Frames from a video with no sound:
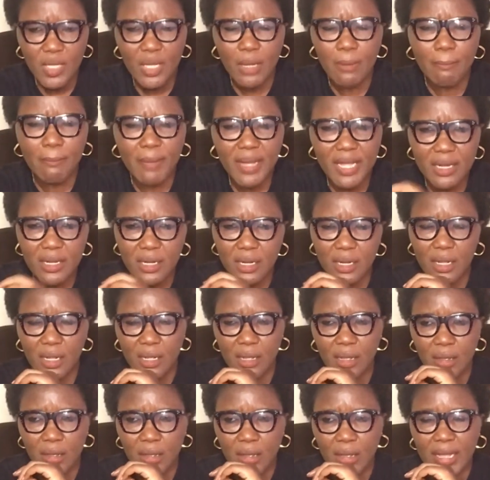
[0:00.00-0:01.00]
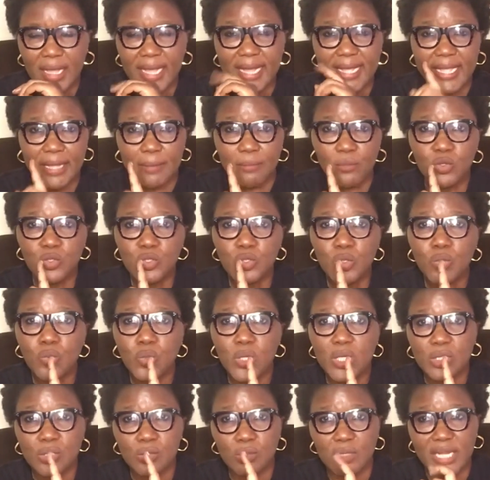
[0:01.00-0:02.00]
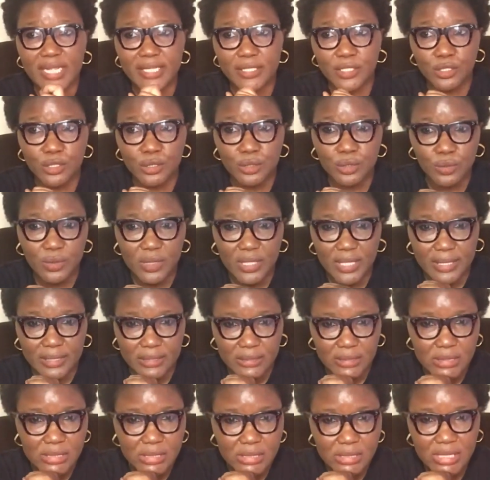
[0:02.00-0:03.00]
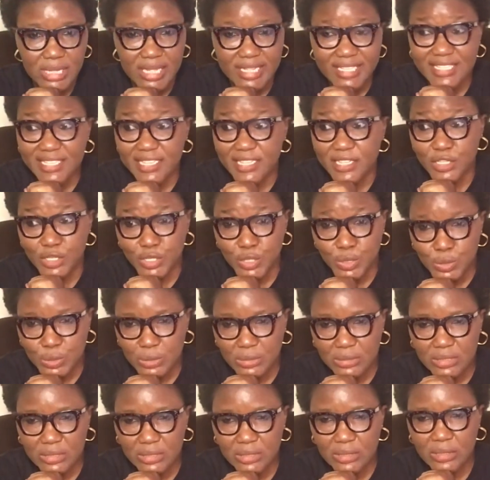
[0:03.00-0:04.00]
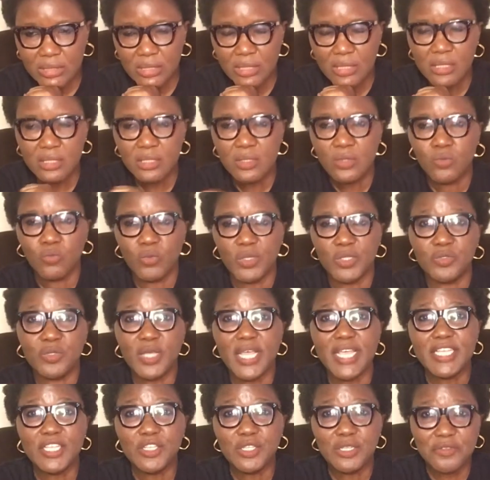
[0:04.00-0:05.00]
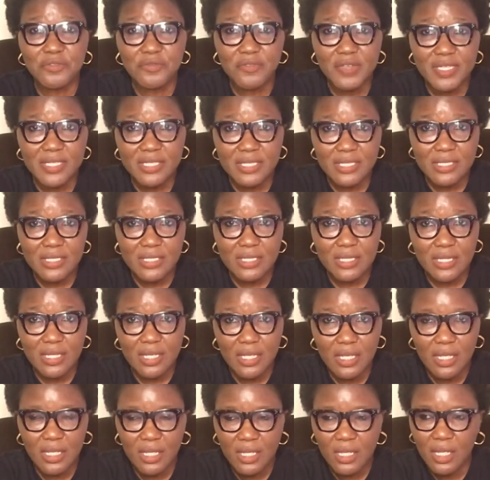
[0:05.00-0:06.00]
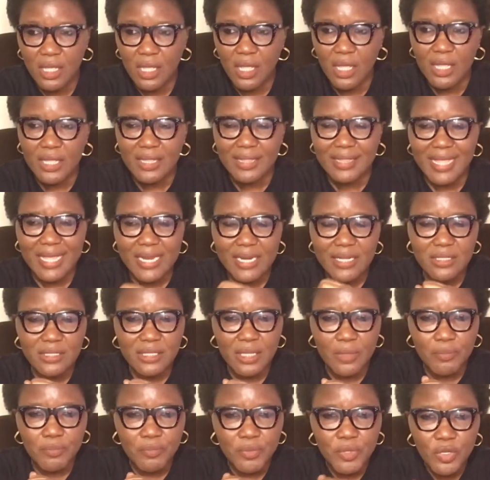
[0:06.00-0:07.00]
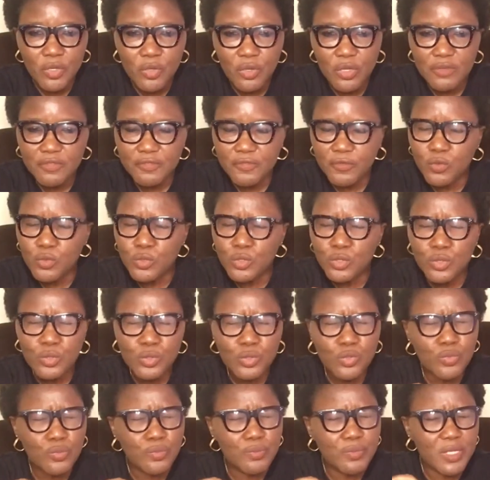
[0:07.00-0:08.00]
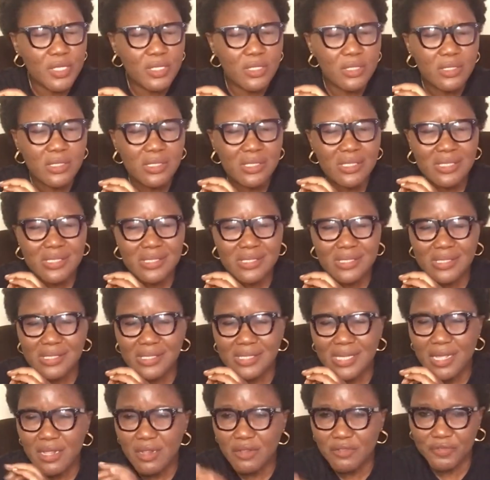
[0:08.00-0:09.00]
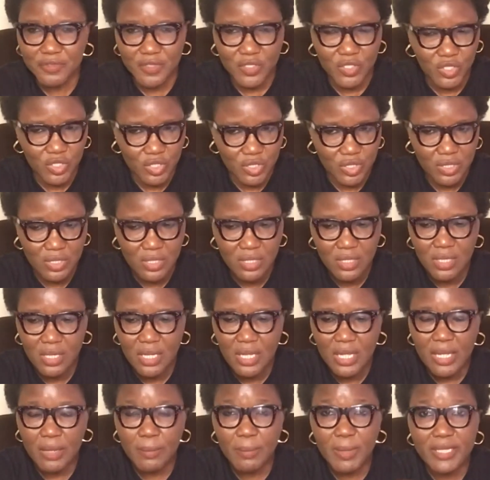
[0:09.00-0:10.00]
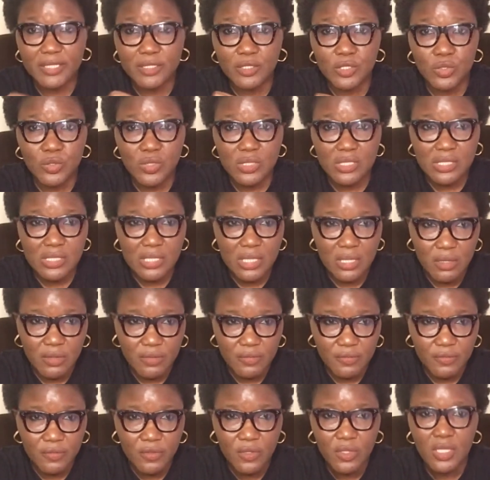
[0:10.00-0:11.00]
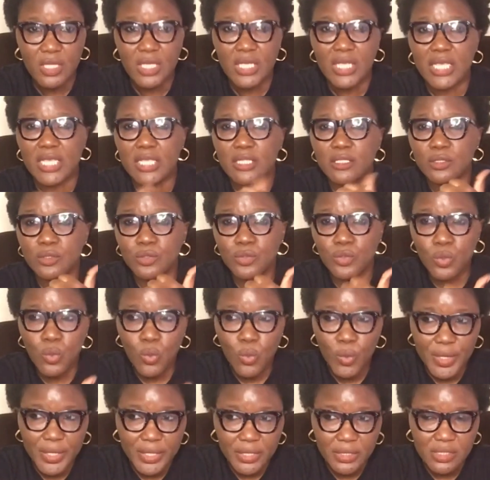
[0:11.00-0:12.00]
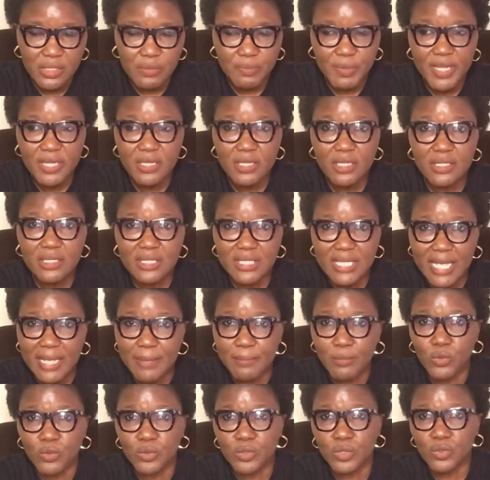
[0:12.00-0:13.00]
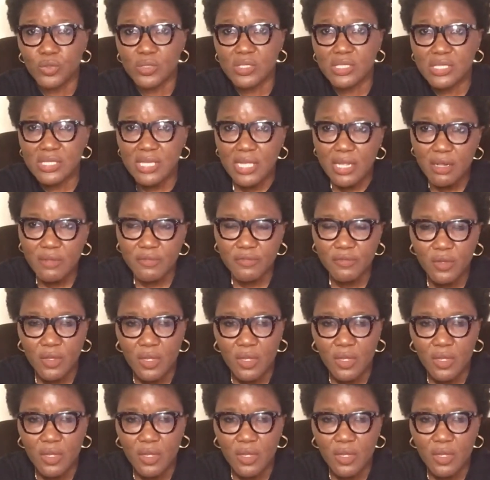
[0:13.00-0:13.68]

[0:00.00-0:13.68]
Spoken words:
But I am also quick to let you know that as a youth, when you're in university, that is the period for you to be selfish about yourself, in growing, spending time on yourself,